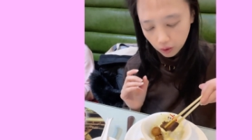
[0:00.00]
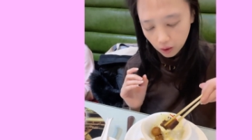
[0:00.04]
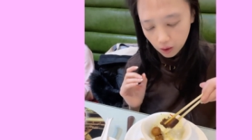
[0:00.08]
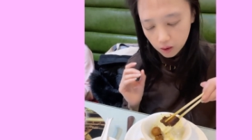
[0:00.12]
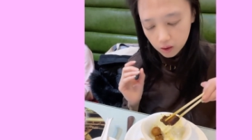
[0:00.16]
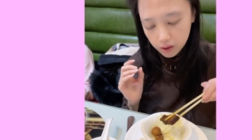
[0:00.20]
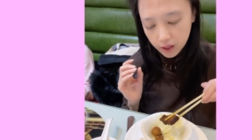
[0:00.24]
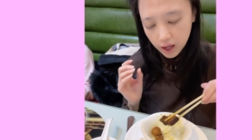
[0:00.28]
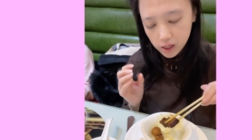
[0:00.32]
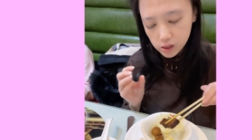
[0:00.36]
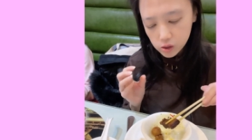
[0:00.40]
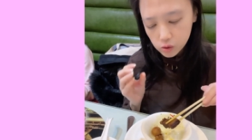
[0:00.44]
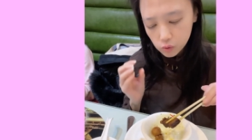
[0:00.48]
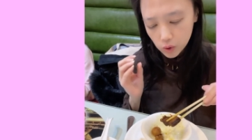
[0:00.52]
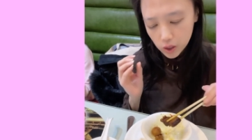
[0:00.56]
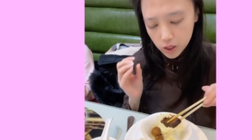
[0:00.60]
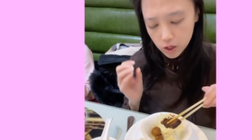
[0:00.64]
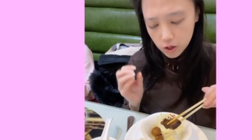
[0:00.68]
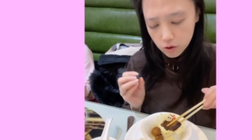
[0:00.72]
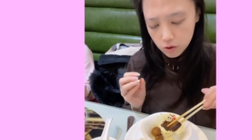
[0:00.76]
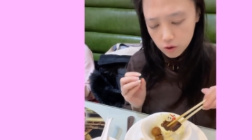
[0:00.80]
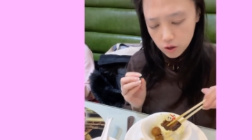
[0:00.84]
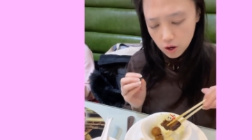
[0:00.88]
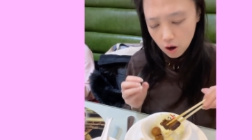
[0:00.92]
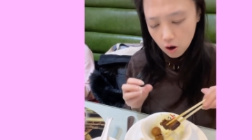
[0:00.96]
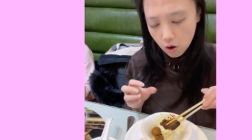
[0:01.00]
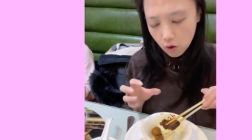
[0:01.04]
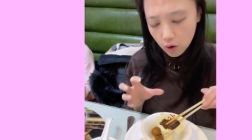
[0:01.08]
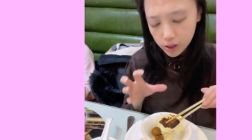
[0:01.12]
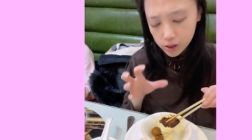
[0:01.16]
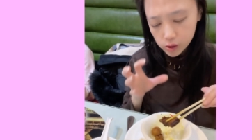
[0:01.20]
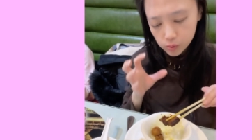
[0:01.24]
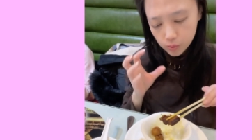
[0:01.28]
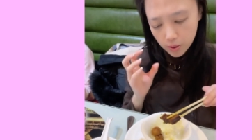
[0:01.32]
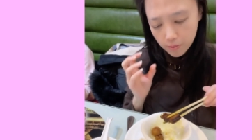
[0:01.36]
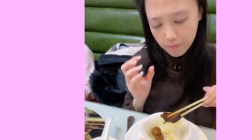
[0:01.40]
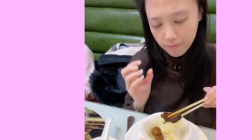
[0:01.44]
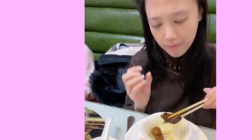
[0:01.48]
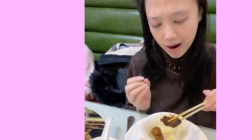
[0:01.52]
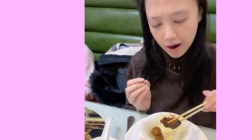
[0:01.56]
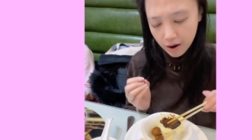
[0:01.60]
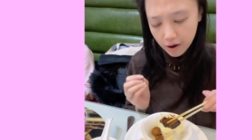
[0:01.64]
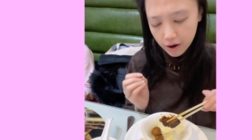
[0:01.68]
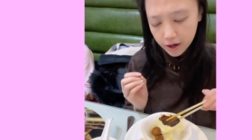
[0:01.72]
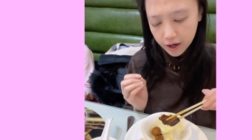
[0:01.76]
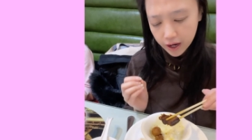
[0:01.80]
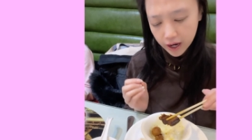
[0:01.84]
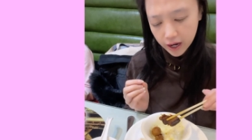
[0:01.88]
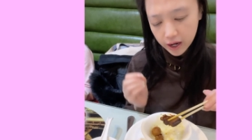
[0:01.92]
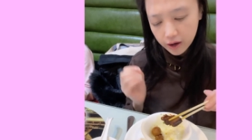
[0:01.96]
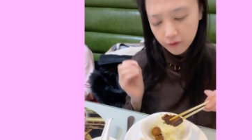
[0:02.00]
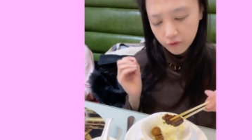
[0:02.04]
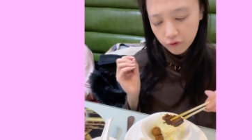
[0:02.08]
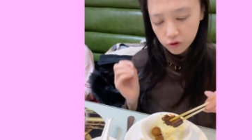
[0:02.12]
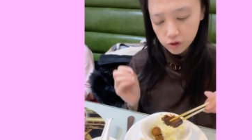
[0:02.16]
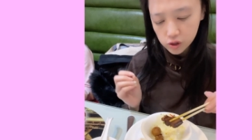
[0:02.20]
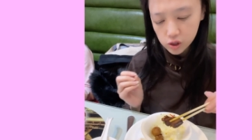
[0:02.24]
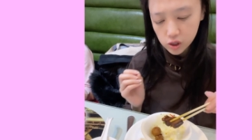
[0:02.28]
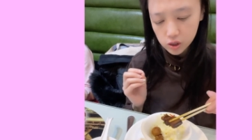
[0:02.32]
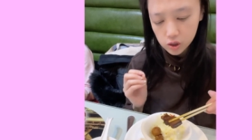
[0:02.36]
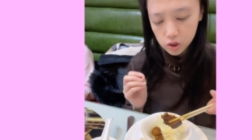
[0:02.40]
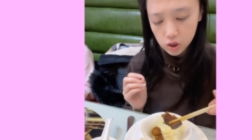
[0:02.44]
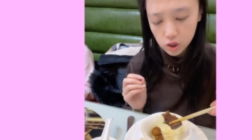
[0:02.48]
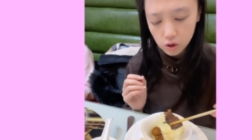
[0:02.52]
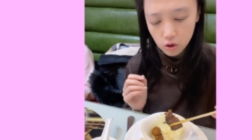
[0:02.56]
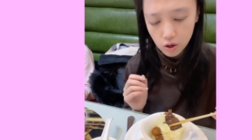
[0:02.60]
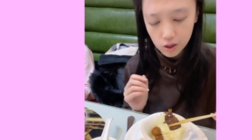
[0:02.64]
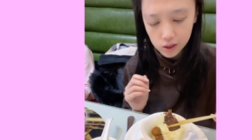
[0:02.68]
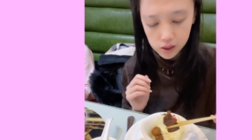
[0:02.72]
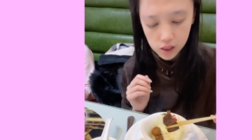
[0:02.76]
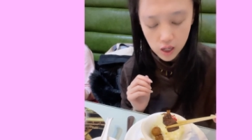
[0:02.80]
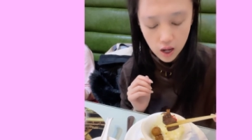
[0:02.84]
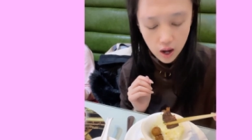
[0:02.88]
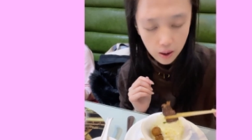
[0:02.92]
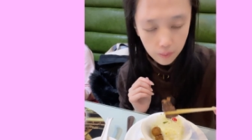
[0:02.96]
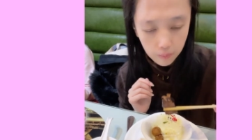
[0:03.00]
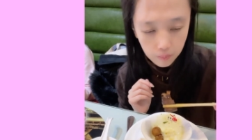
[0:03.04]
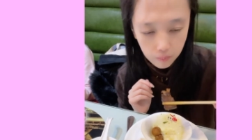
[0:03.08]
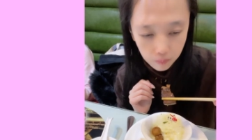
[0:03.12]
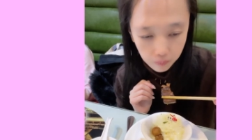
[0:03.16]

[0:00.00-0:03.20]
That's when you know it's been marinated for such a long time.